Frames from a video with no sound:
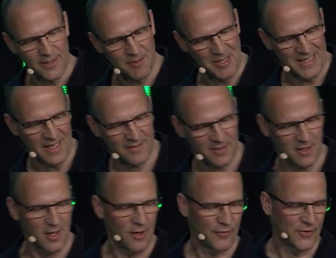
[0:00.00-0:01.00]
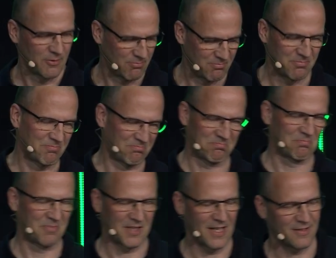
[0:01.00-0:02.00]
I mean, yes, the color of the
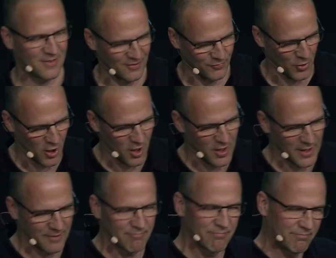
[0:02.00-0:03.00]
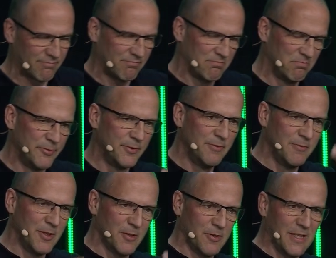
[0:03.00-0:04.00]
text is wrong, and
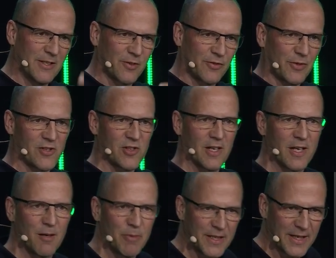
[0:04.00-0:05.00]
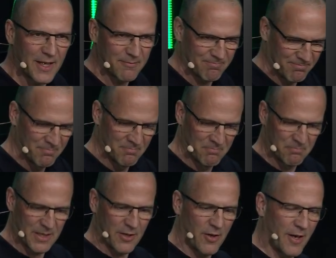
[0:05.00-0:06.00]
you need to stretch a little bit that
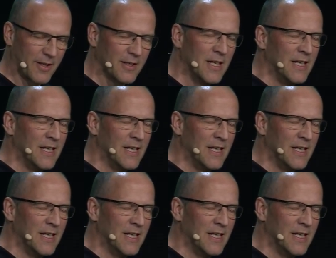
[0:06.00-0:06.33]
battery icon.